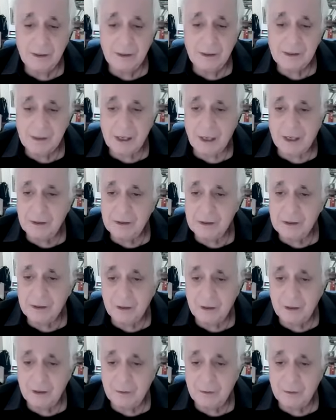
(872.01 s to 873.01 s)
sides
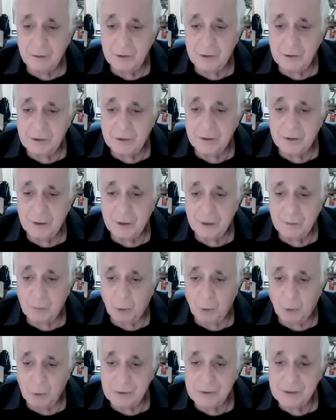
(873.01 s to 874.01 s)
to its
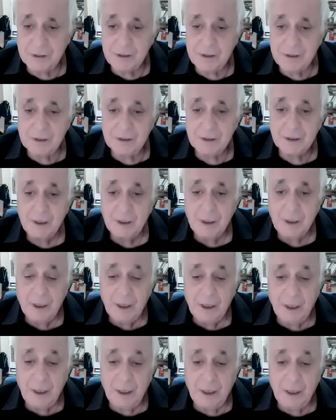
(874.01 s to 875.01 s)
policies.
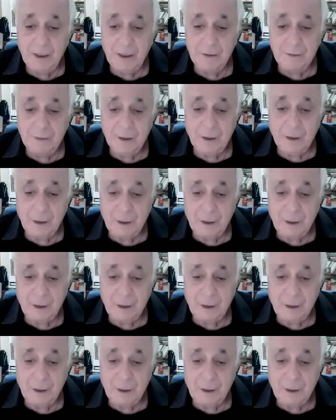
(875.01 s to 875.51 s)
And